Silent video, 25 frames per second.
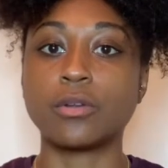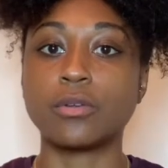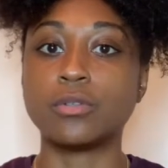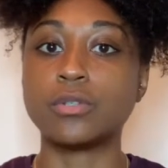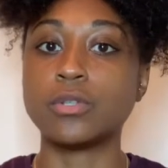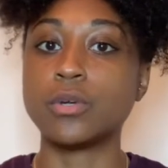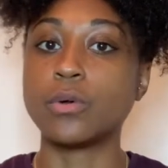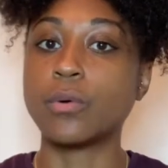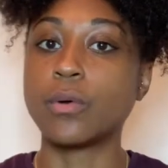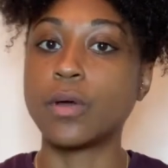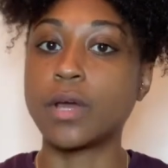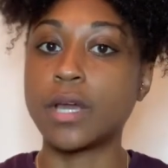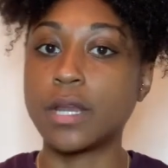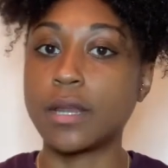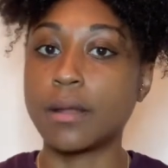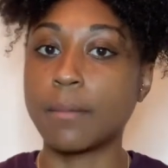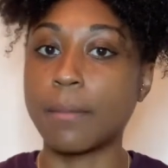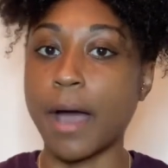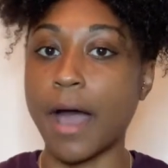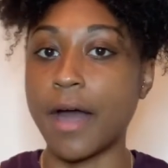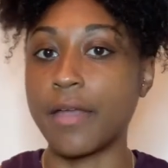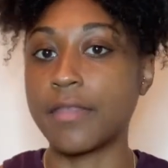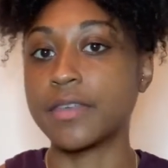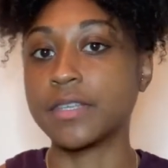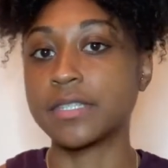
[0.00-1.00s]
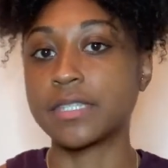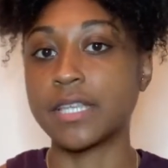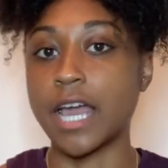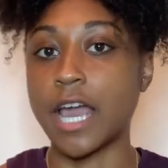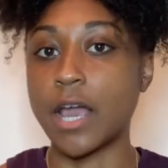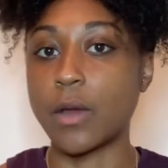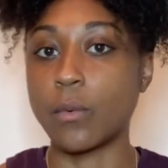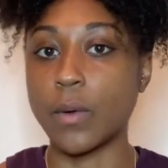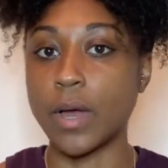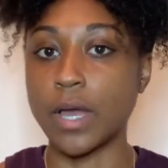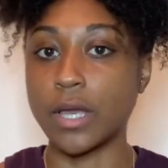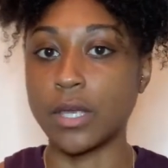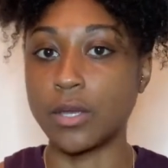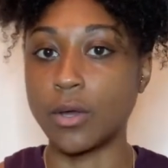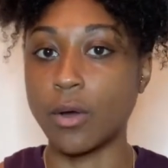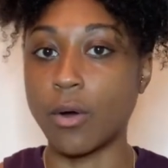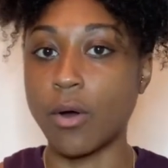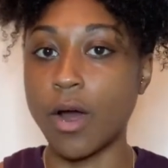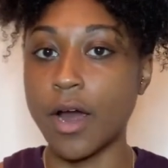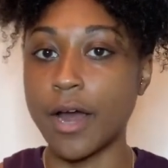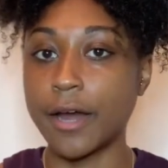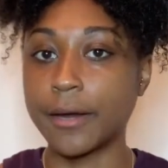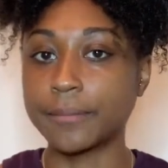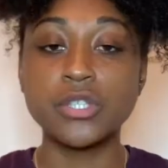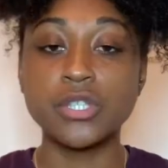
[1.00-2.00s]
doing about the same way you
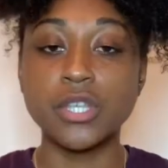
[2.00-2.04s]
are.